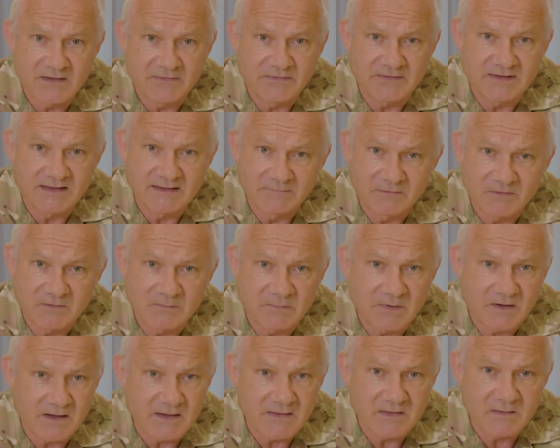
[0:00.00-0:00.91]
delivered
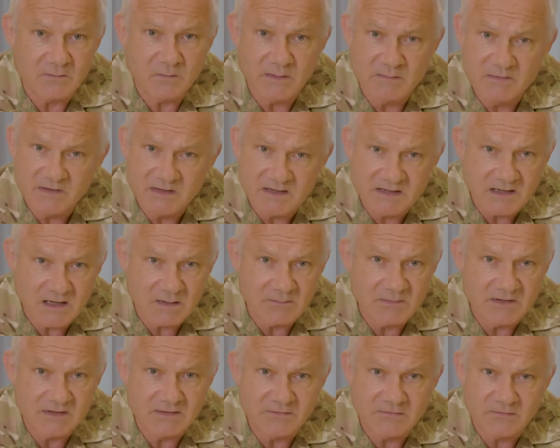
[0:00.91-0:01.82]
by the women in our
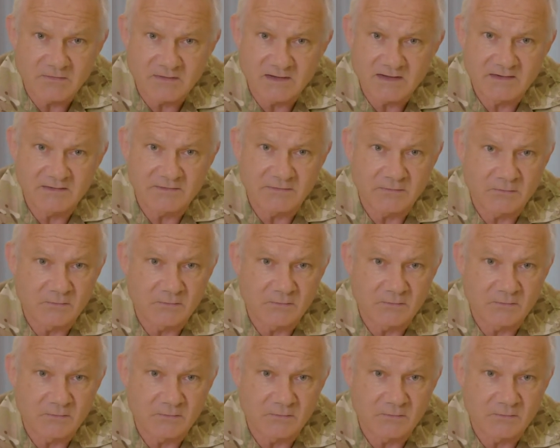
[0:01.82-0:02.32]
militaries